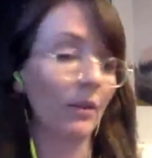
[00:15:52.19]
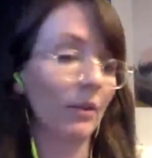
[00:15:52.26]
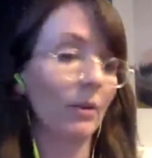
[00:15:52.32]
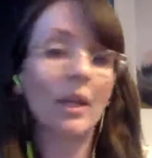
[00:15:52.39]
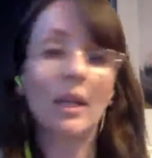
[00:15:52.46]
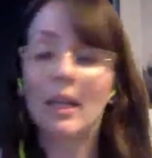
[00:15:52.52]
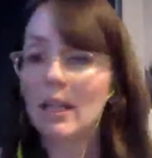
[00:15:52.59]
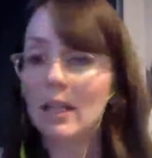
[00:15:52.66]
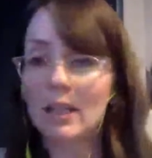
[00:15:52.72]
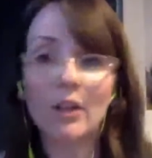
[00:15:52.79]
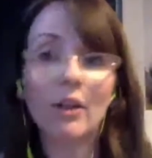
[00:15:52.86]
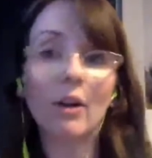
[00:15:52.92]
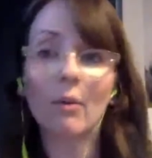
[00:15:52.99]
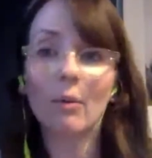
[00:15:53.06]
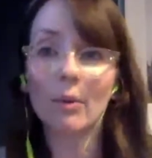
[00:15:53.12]
So,
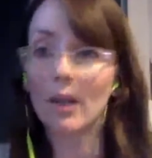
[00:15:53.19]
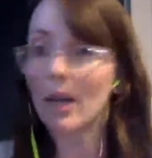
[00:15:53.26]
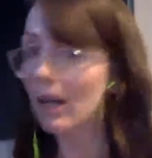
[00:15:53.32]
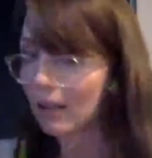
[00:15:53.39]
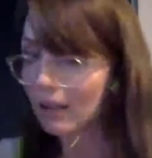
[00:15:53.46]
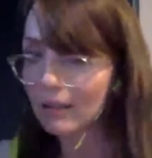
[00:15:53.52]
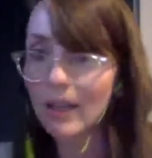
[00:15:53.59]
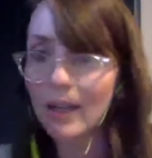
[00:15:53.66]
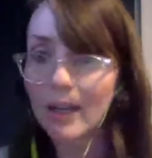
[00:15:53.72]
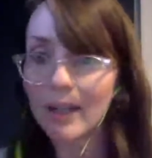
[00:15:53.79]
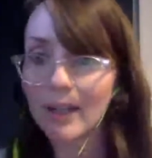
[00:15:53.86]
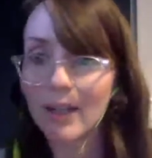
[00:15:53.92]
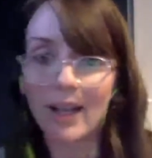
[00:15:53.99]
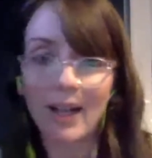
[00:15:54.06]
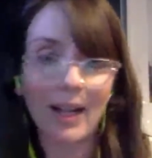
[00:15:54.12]
we're not going to
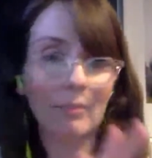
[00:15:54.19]
lie.